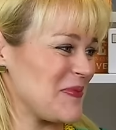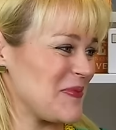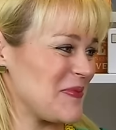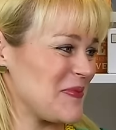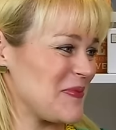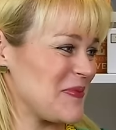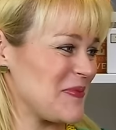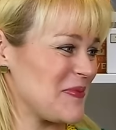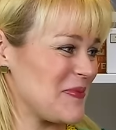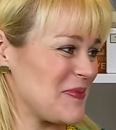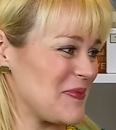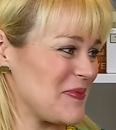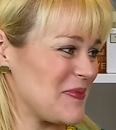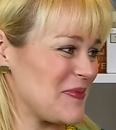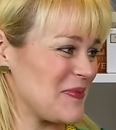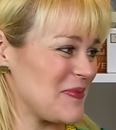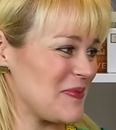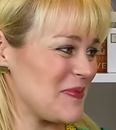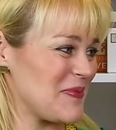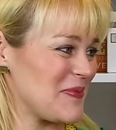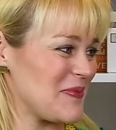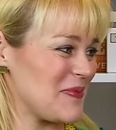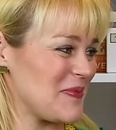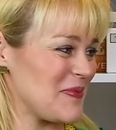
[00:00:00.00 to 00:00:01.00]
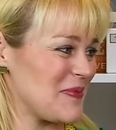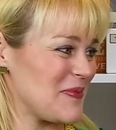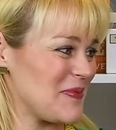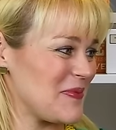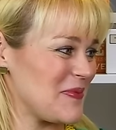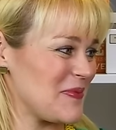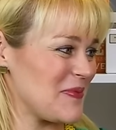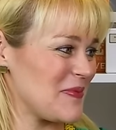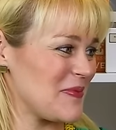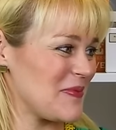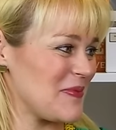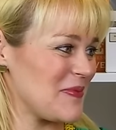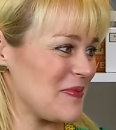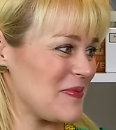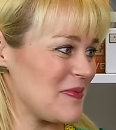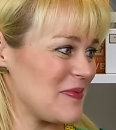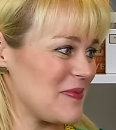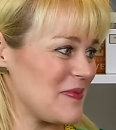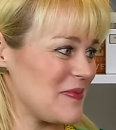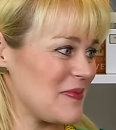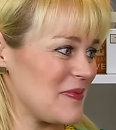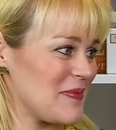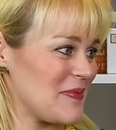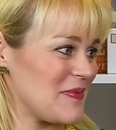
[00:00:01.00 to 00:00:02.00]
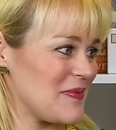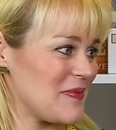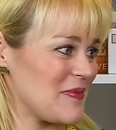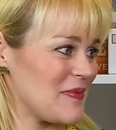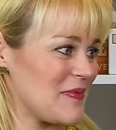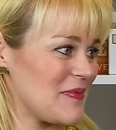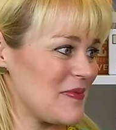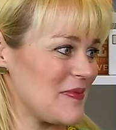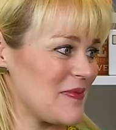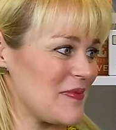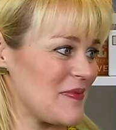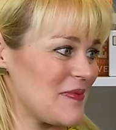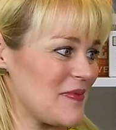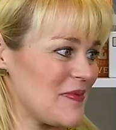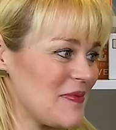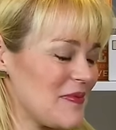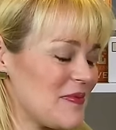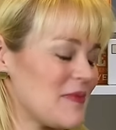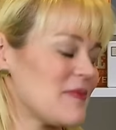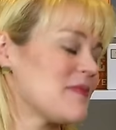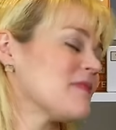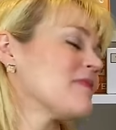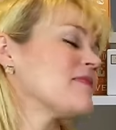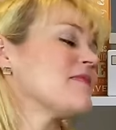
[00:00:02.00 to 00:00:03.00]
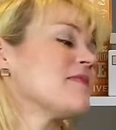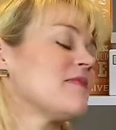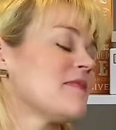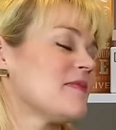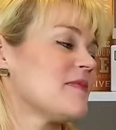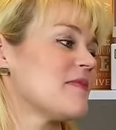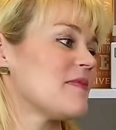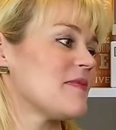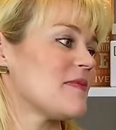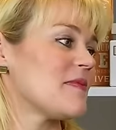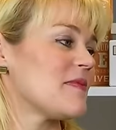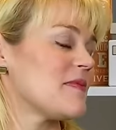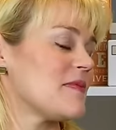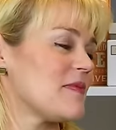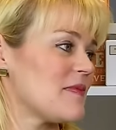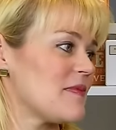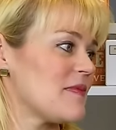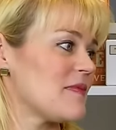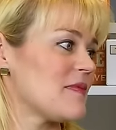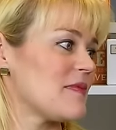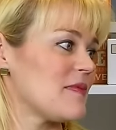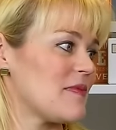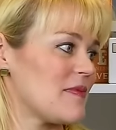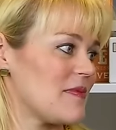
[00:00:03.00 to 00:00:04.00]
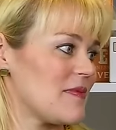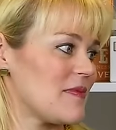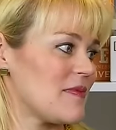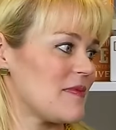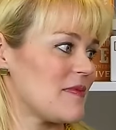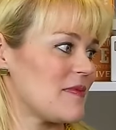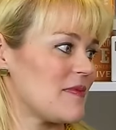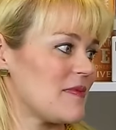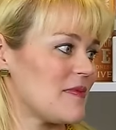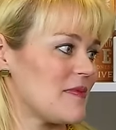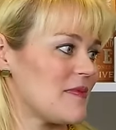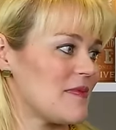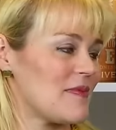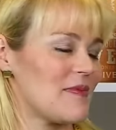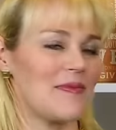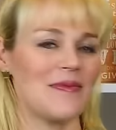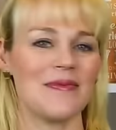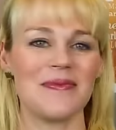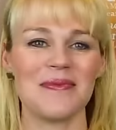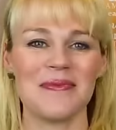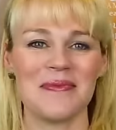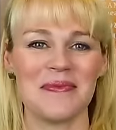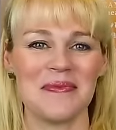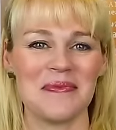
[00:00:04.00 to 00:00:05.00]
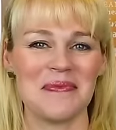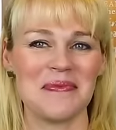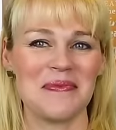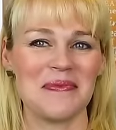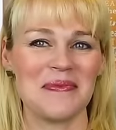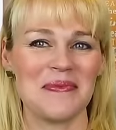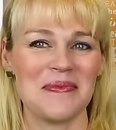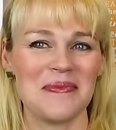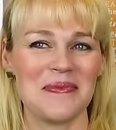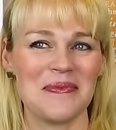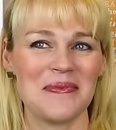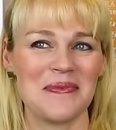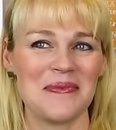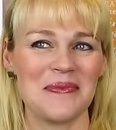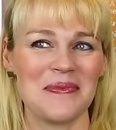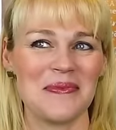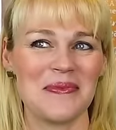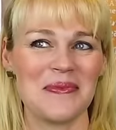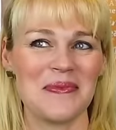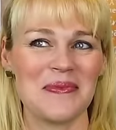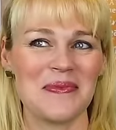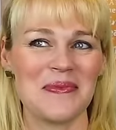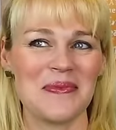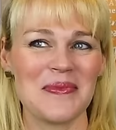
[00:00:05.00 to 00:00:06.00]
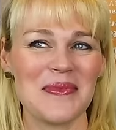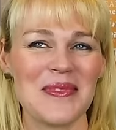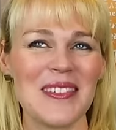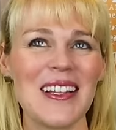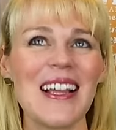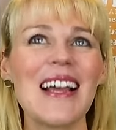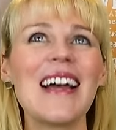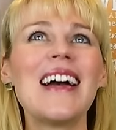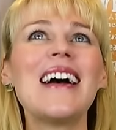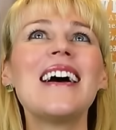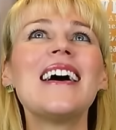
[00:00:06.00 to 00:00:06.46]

The person shown says nothing.